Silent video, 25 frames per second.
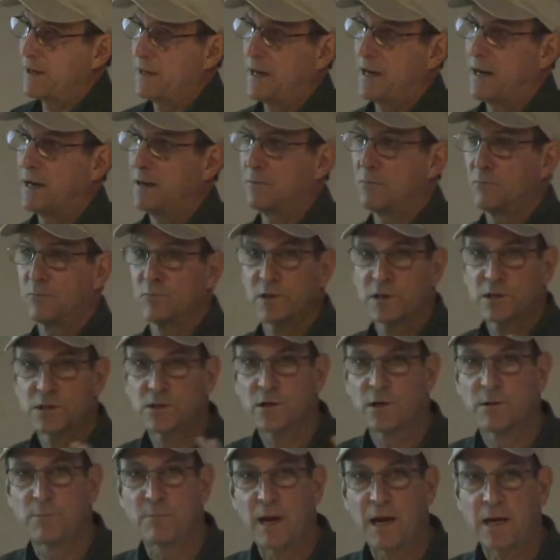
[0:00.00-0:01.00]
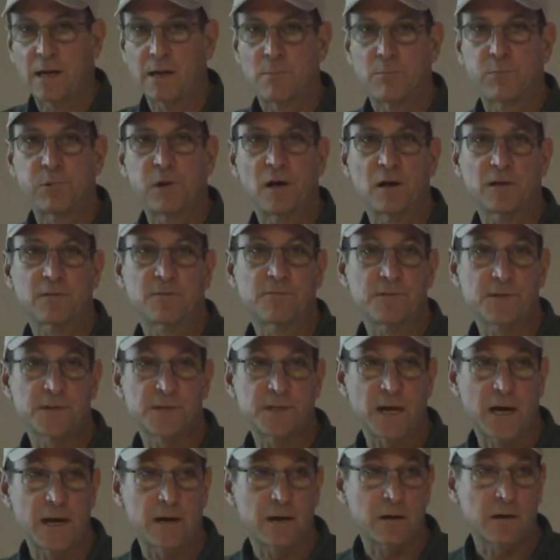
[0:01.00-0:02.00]
and, and we should make a plug for
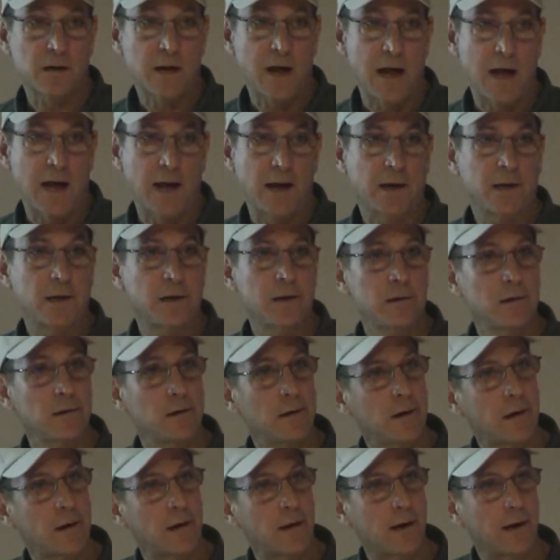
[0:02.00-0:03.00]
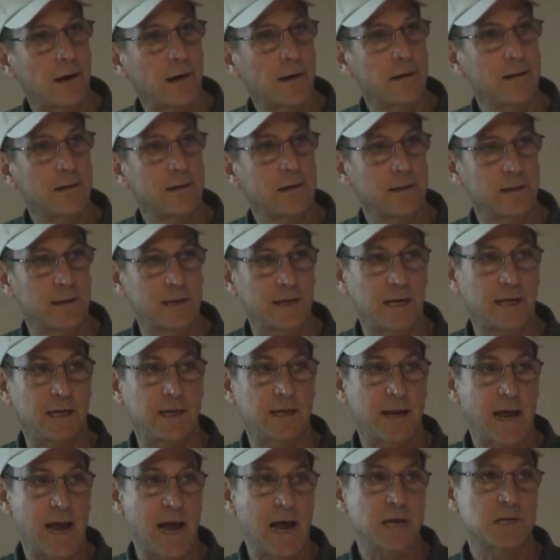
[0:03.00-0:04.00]
CiderCon, uh,
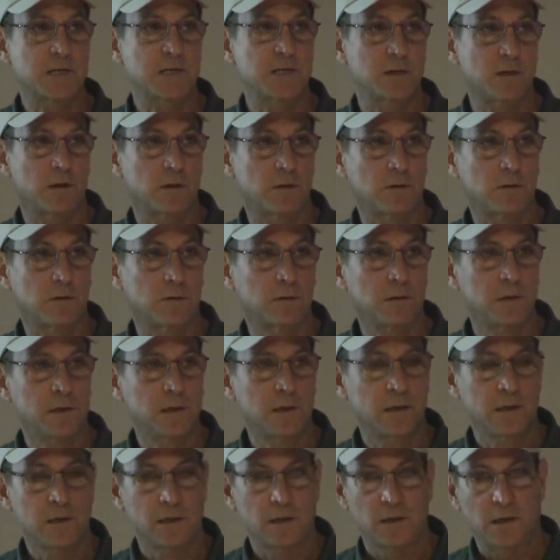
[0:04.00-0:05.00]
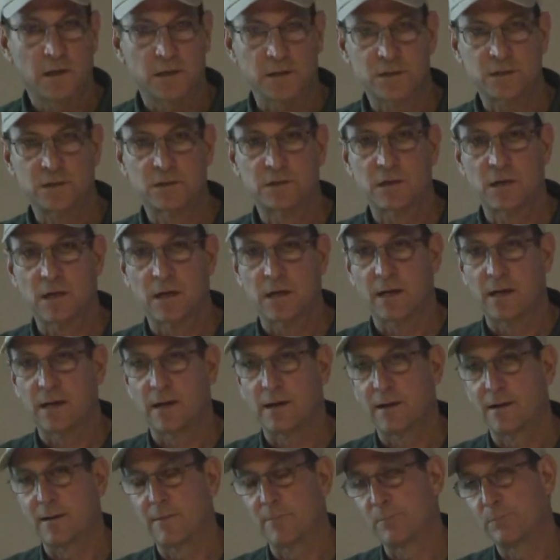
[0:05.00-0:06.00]
the national uh,
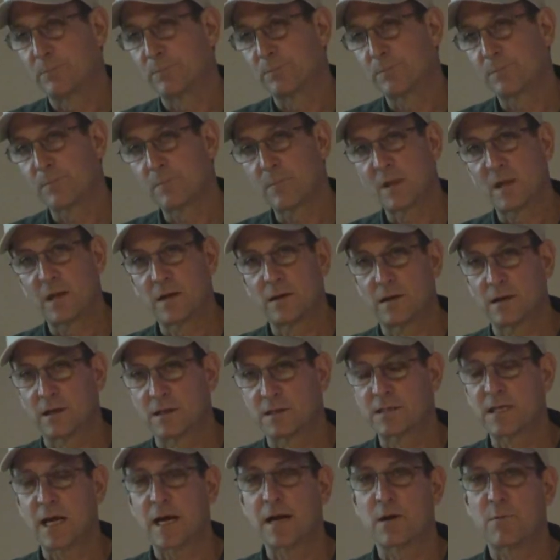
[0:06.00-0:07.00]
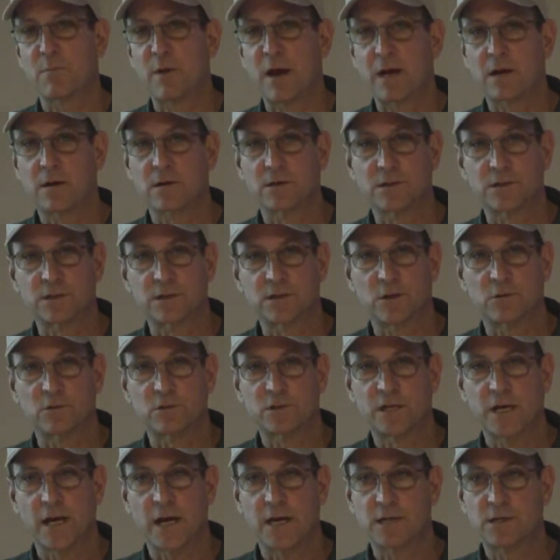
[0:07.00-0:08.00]
uh, um, uh, cider makers
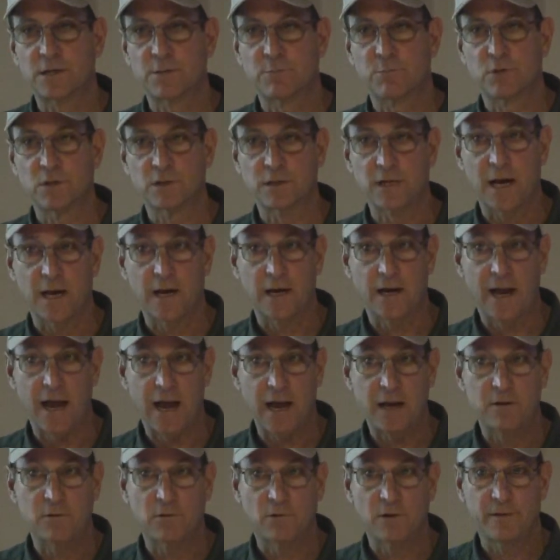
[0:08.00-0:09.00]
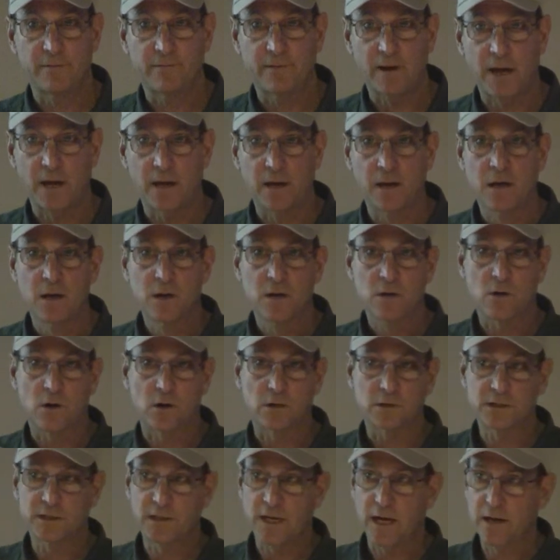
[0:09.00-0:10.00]
association puts on an annual event
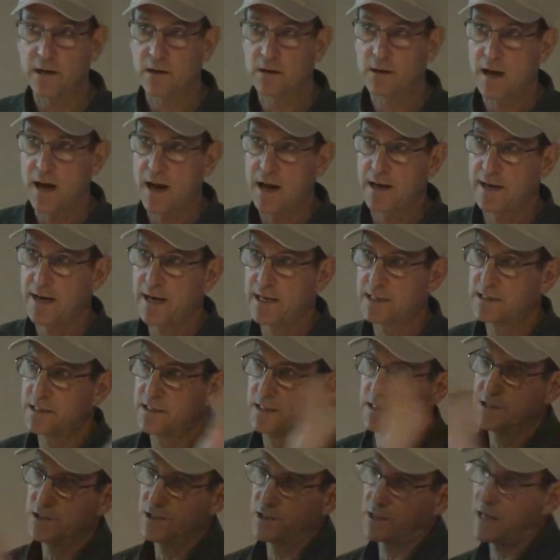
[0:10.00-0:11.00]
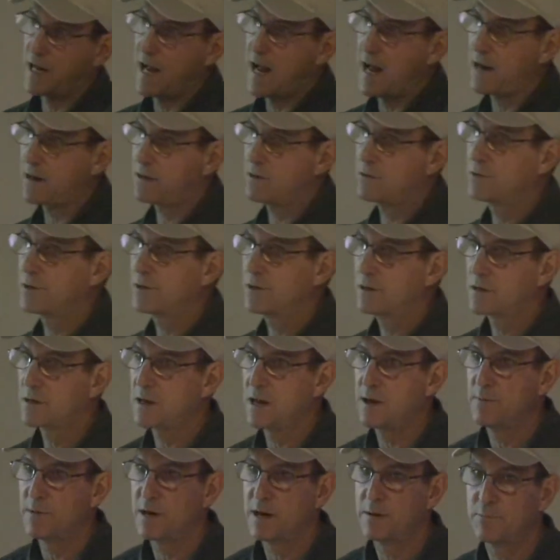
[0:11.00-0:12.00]
called CiderCon. That's in Chicago here
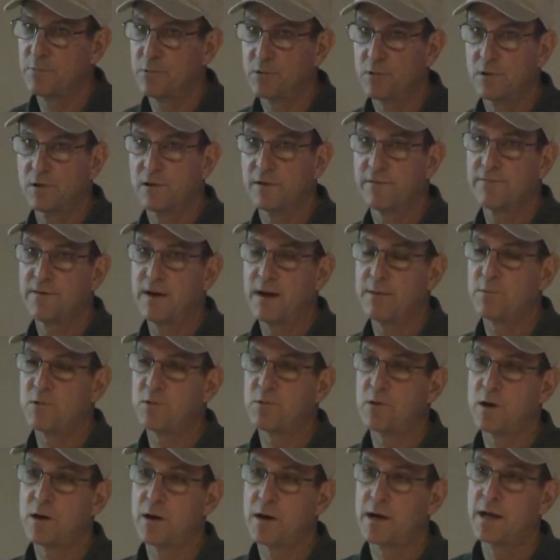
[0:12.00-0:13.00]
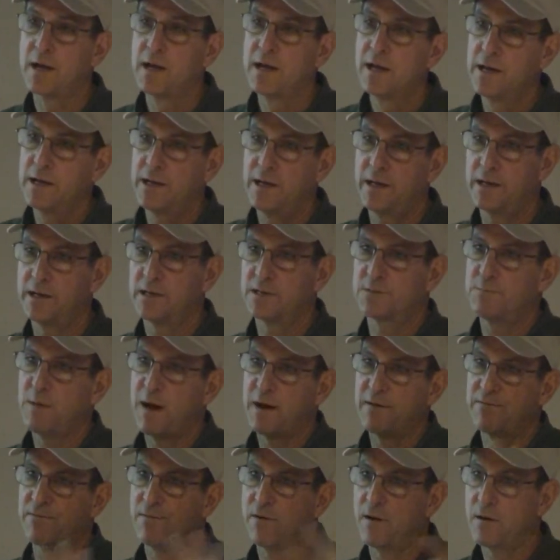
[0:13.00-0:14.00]
coming up early February. It is
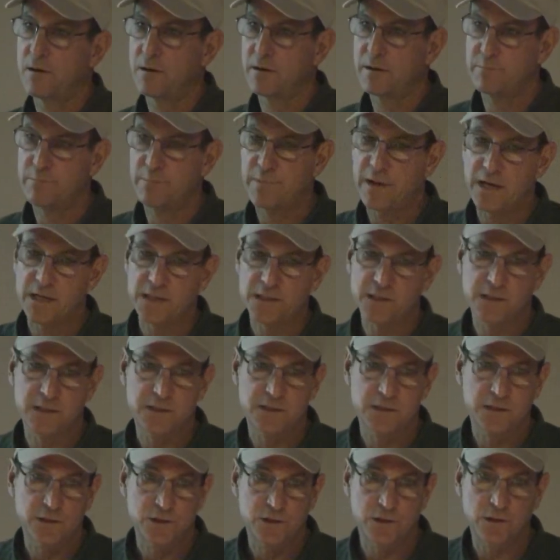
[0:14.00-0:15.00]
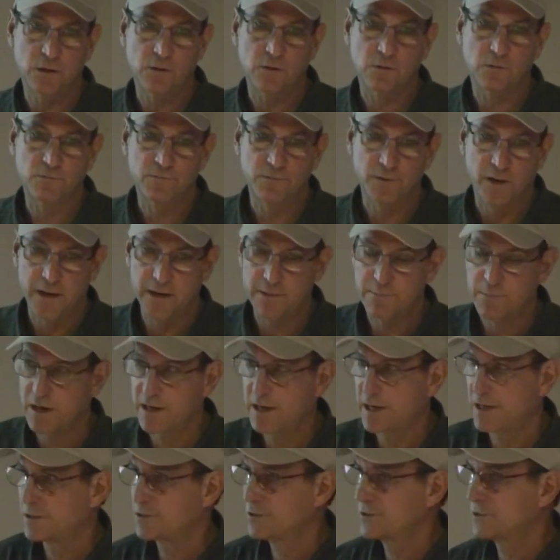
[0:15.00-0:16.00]
by far the best show for
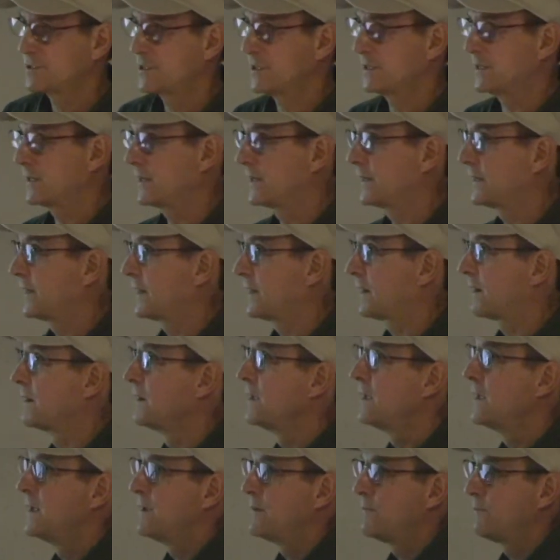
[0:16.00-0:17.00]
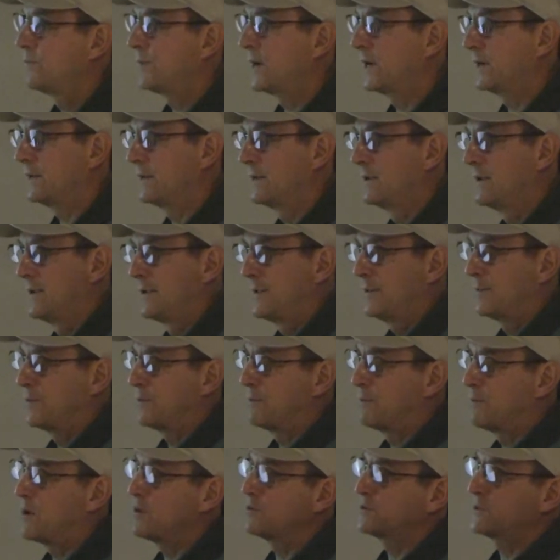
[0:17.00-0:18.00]
anybody interested in there. But
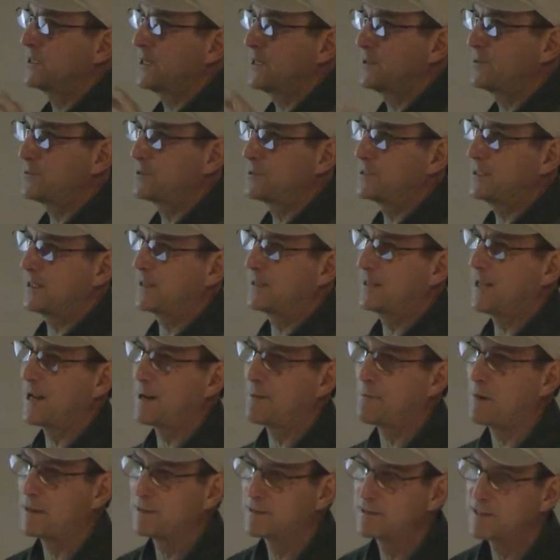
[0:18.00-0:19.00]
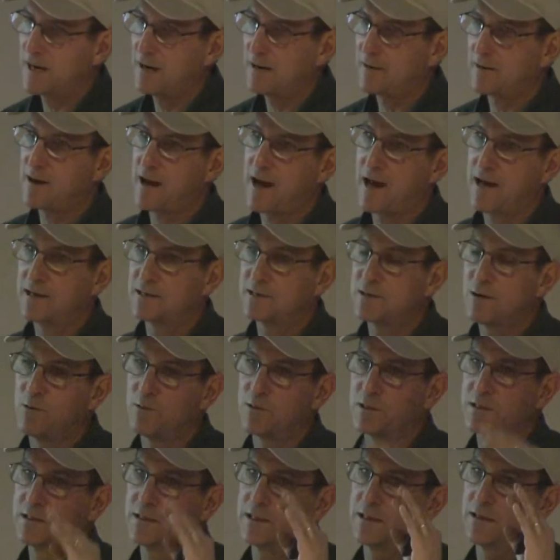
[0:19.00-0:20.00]
the most interesting thing about CiderCon is
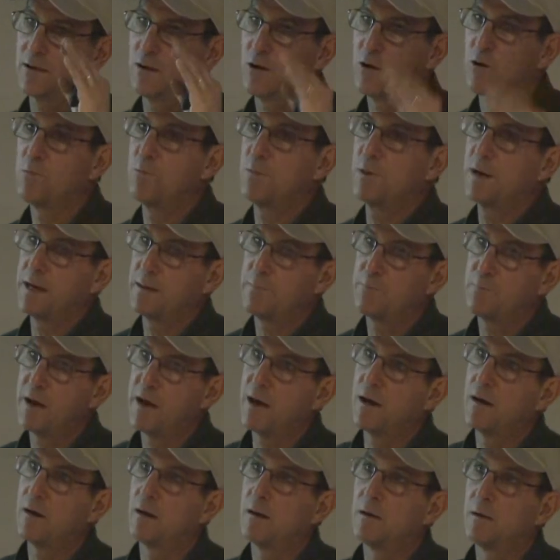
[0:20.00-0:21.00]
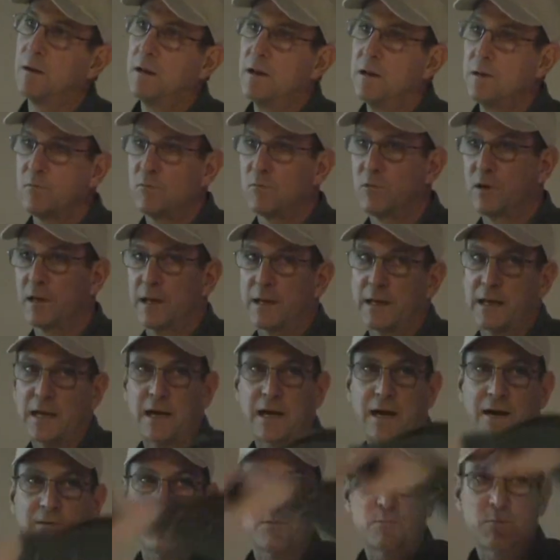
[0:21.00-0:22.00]
always the opening bell where they
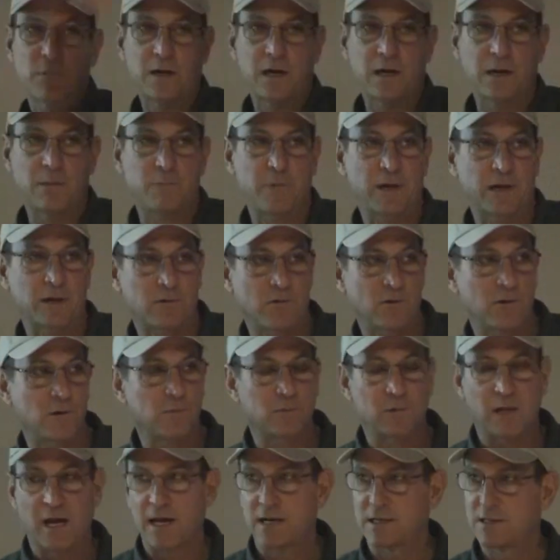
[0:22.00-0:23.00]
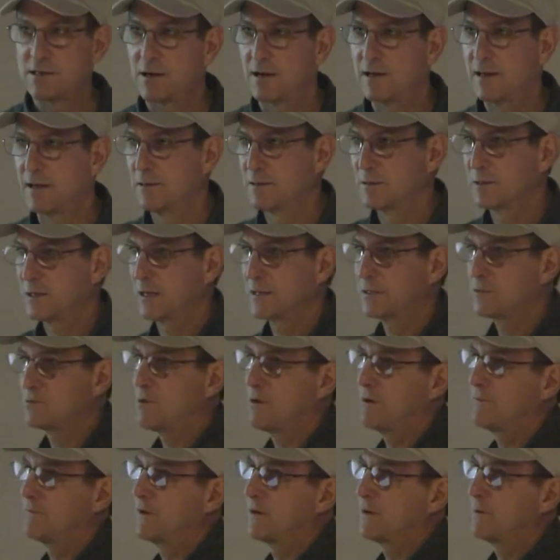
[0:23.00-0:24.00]
get everybody in a big room. Last year, I think it was like
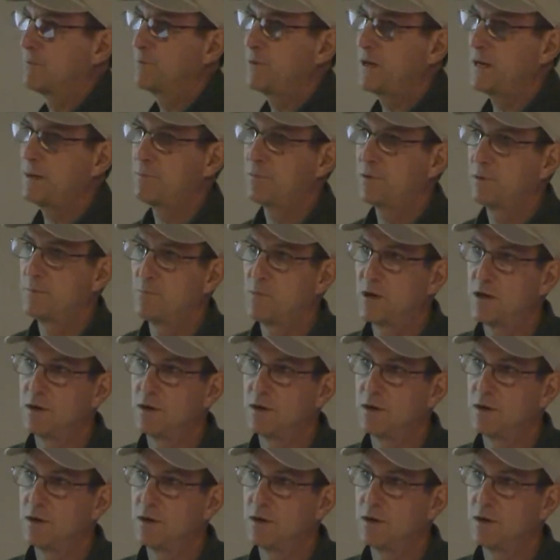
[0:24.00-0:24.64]
1,200 people in